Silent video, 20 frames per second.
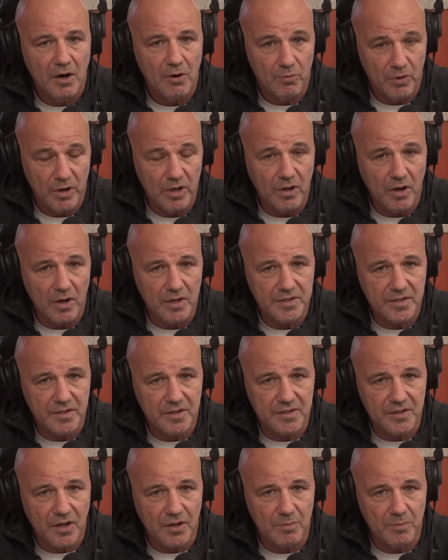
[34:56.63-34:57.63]
realise that
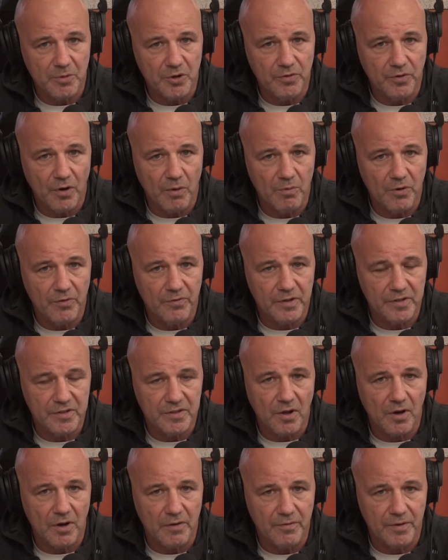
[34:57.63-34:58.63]
he's got to move on with his
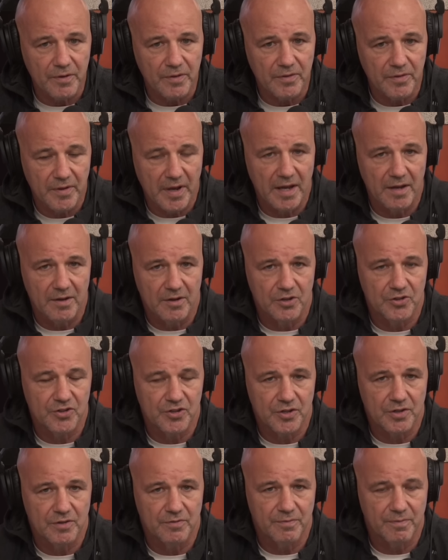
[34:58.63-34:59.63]
life and uh,
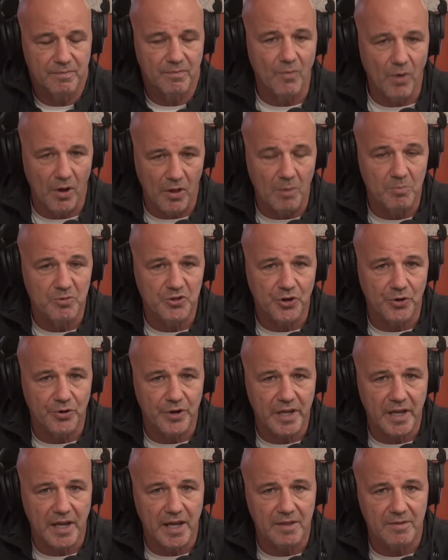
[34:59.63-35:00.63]
achieve what I'm sure
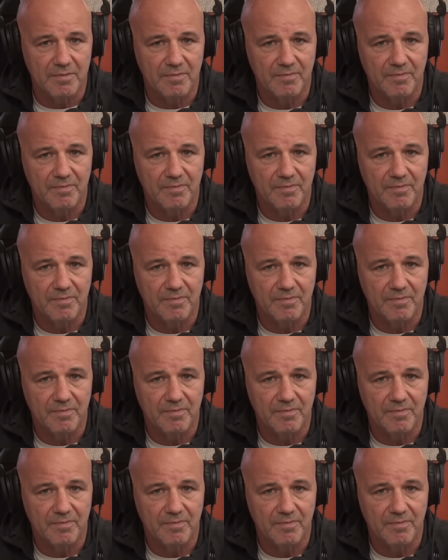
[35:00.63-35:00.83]
he can.